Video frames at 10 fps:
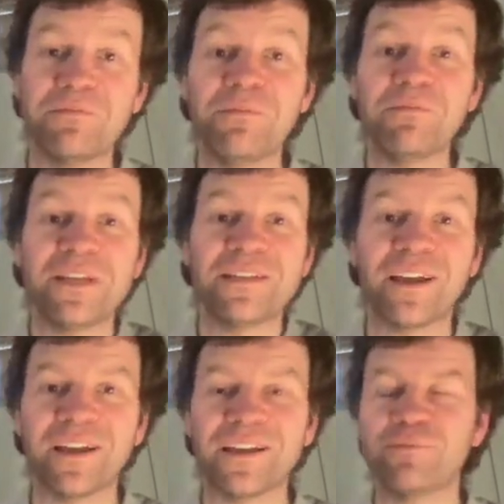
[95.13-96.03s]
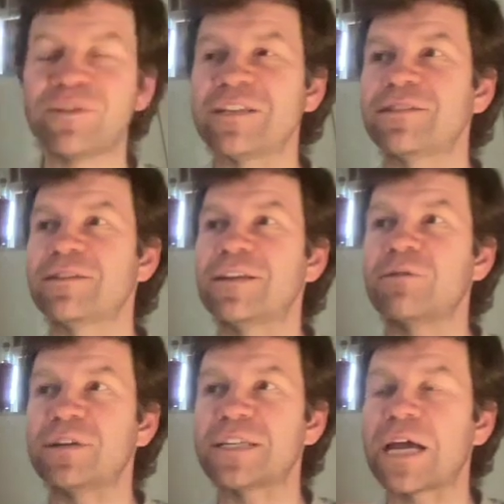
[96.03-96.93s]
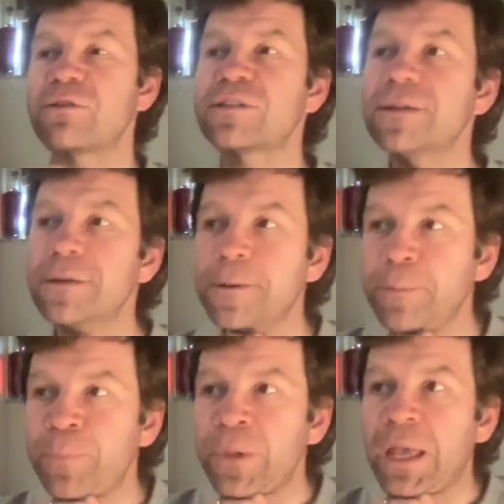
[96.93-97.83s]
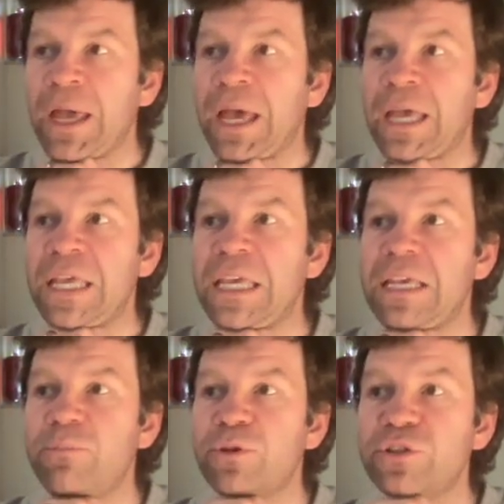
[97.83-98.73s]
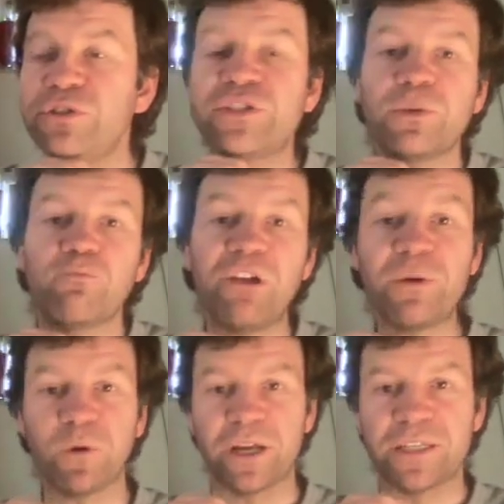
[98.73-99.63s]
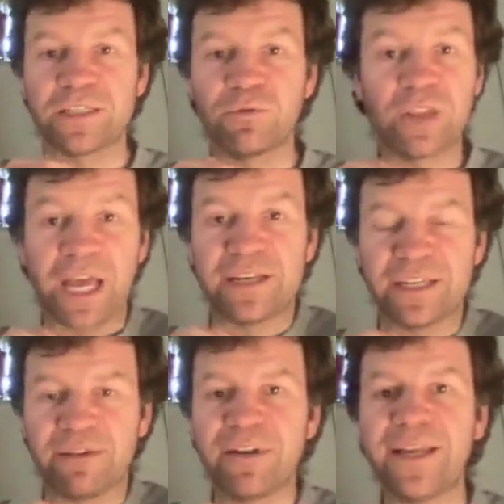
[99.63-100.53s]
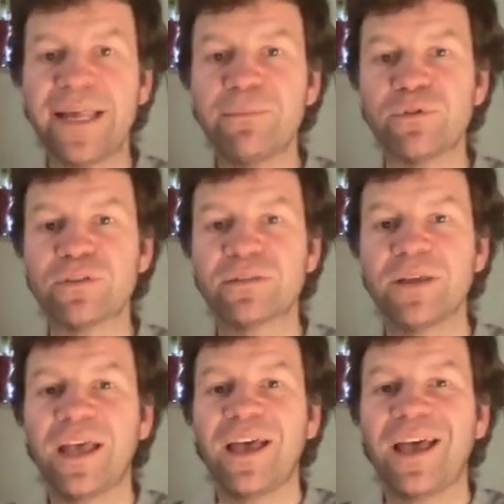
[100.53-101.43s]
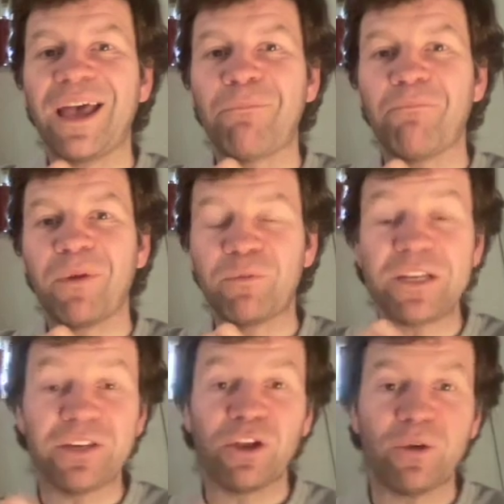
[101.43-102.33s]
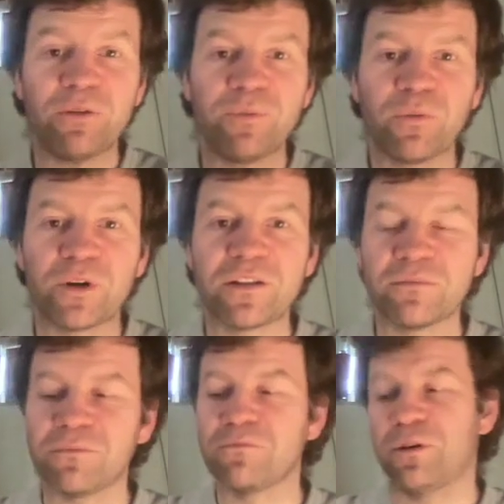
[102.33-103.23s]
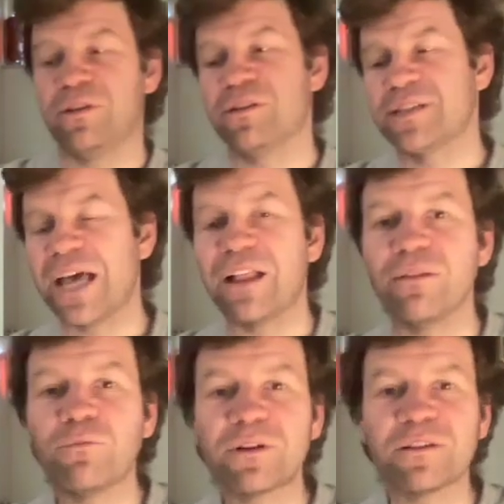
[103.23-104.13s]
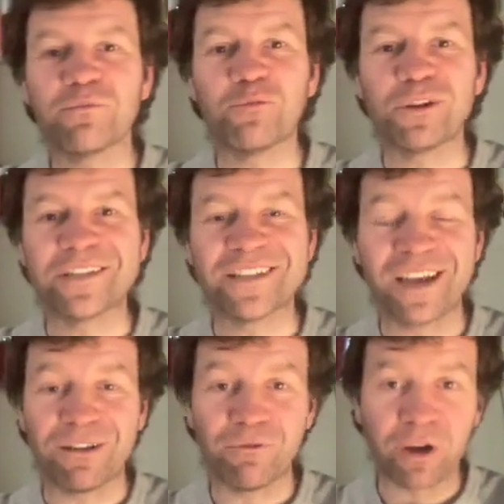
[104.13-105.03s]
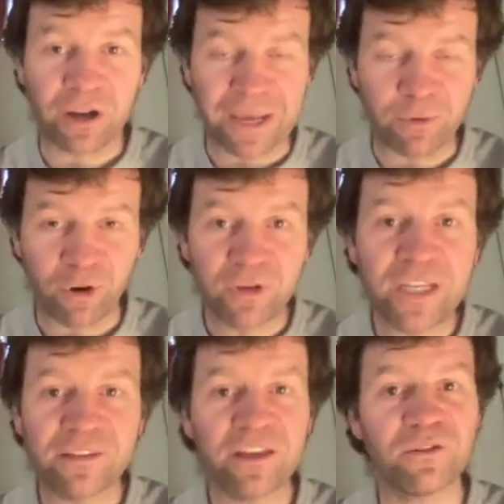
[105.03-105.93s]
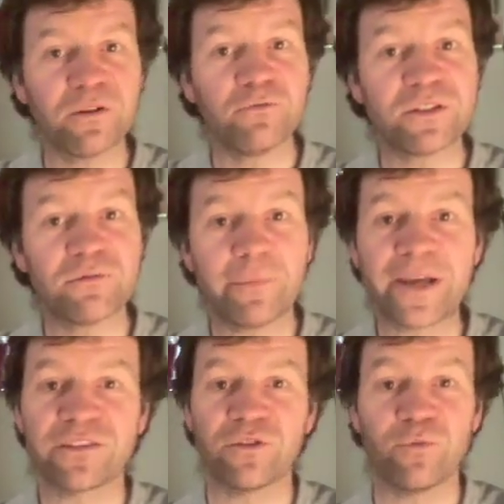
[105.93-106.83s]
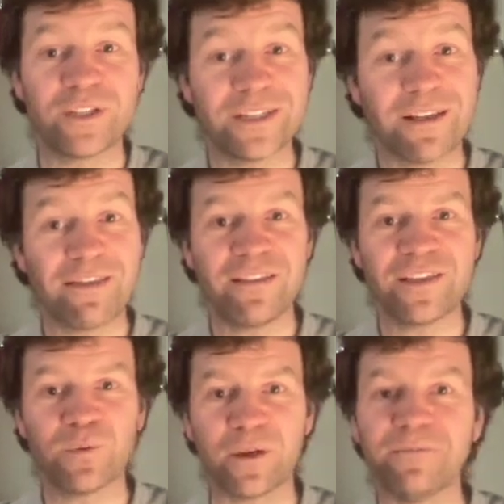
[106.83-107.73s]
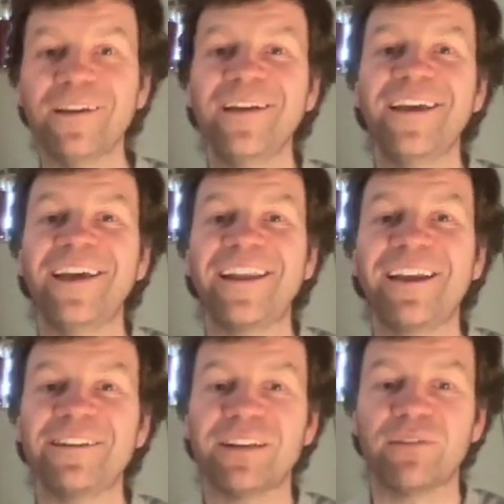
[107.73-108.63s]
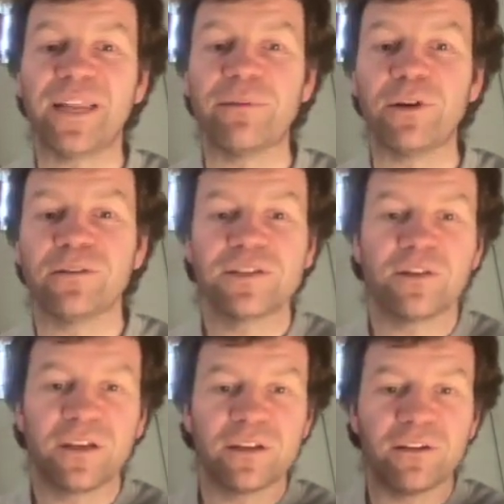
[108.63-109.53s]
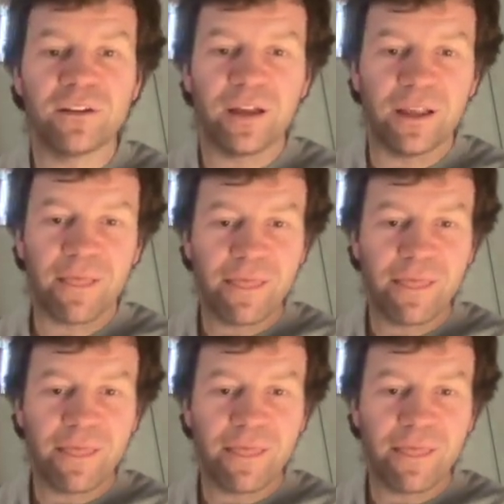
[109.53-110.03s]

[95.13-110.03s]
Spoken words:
meet a guy, takes you to dinner in his house. He produced some red wines that didn't have any labels. And we didn't know it, but one of them, well, you could tell, one of them was an Amarone and the other was a Ripasso, which is this one. Now, it didn't have a label on, so it kind of looked like